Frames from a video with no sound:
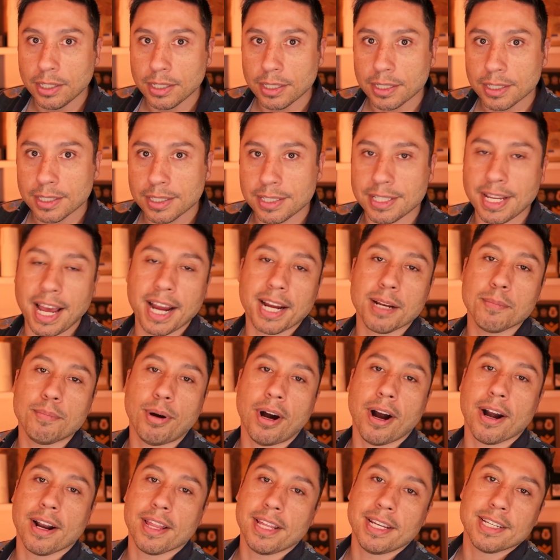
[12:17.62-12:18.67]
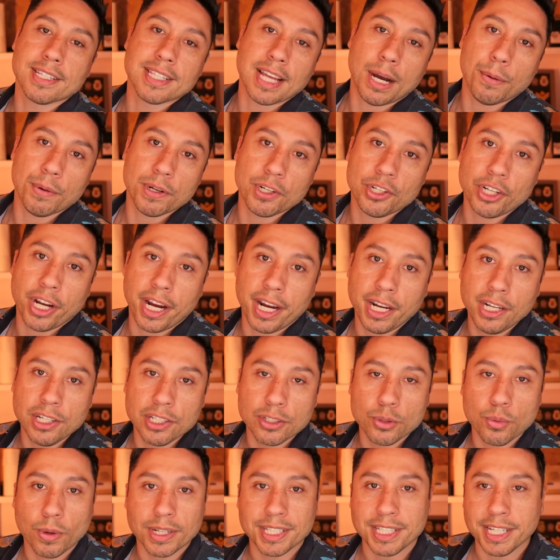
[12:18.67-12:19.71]
Second part of this that would change
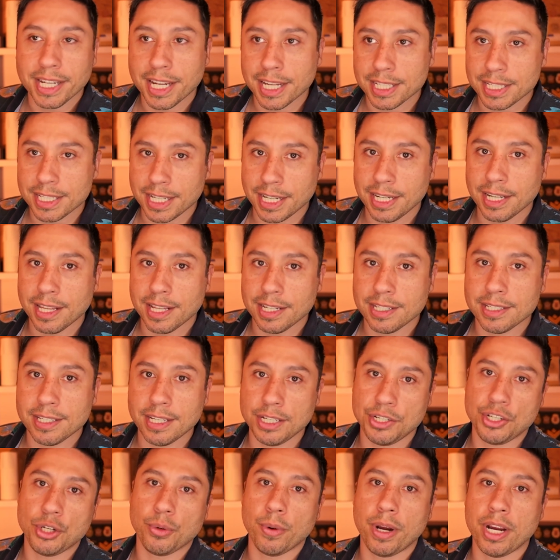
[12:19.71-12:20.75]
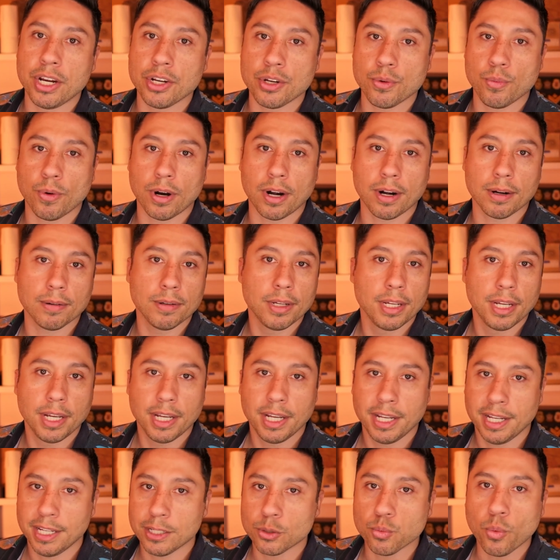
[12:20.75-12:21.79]
is once he gets into this situation where
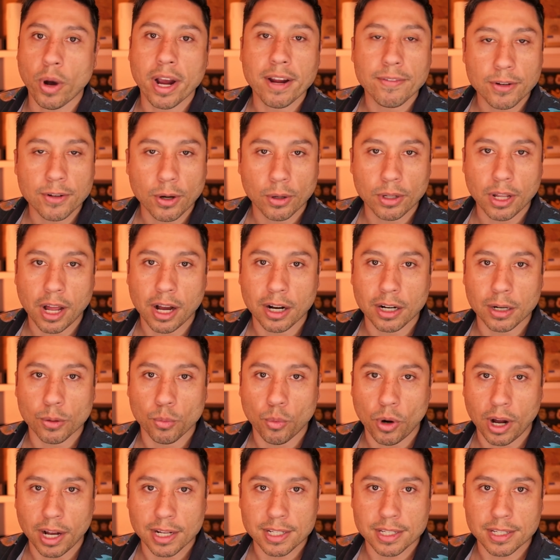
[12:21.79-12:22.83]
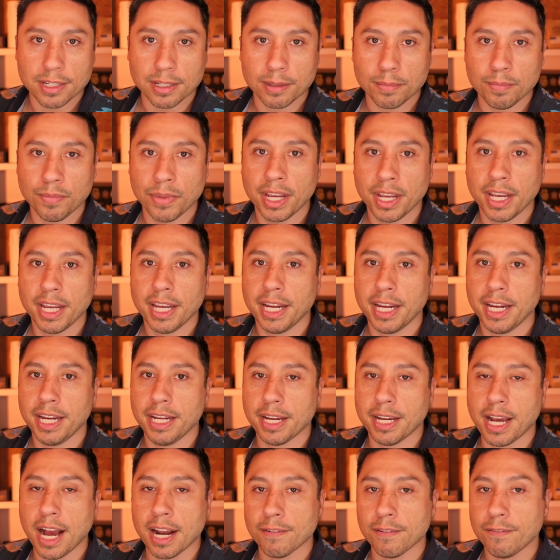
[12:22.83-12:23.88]
his wife no longer wants him, he
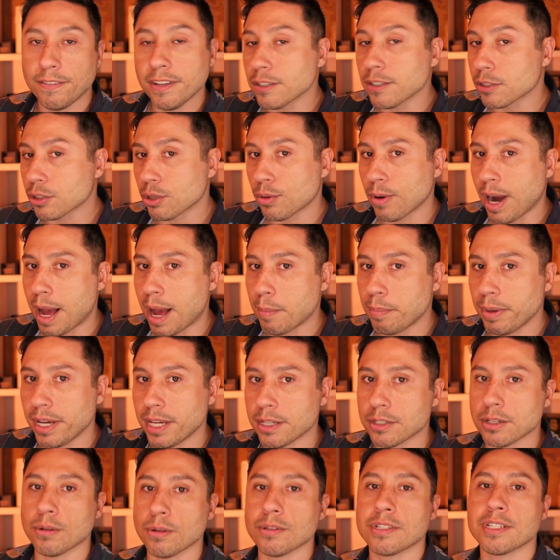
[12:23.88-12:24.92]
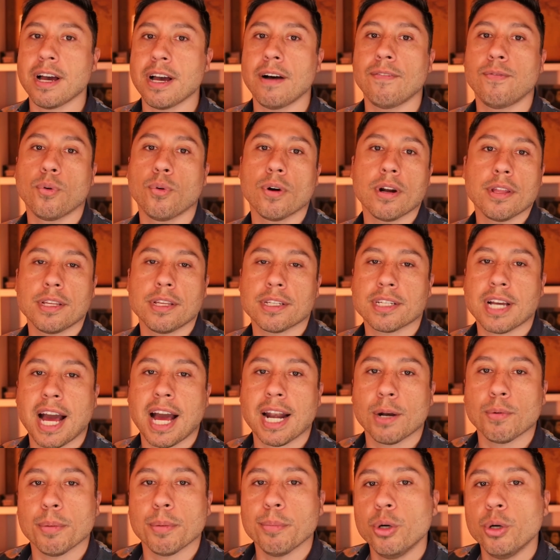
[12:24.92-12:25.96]
kind of feels crappy, his own self-worth is kind
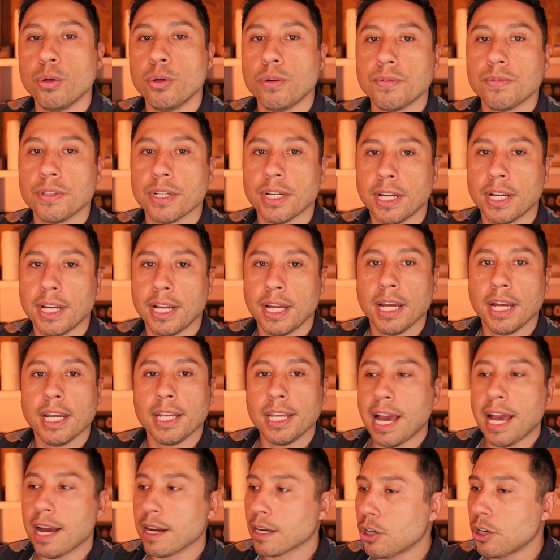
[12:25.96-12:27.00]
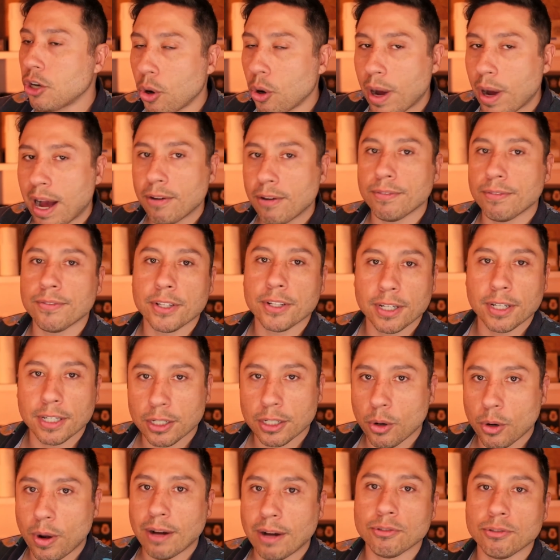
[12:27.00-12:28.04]
of removed. Yeah, go out, flirt,
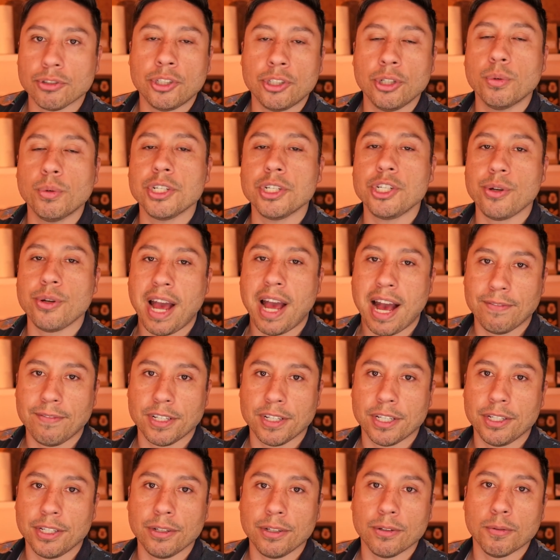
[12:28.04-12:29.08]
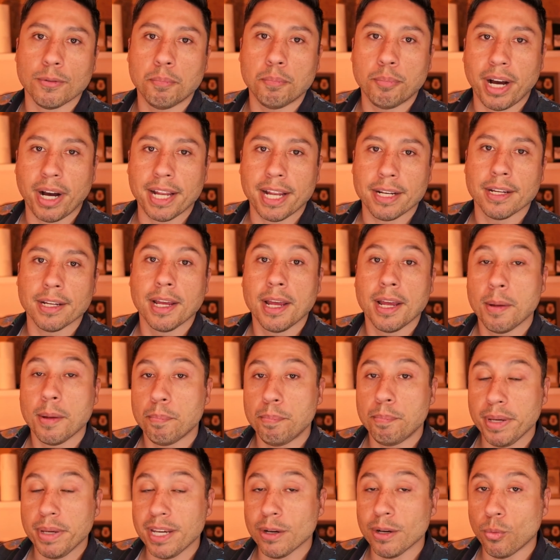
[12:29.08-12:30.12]
go out, do what you have to do, but
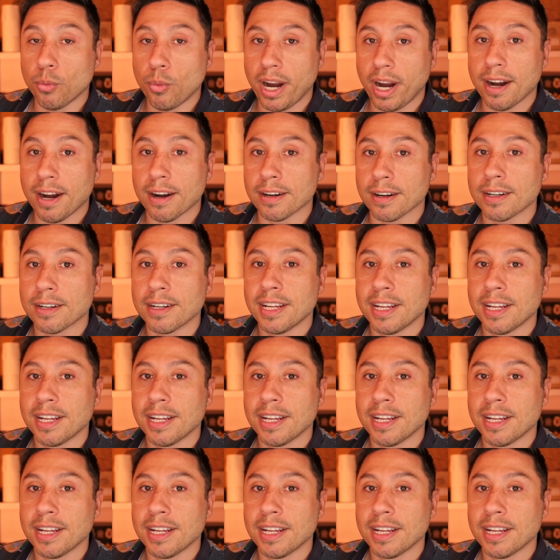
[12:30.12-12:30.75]
be aware.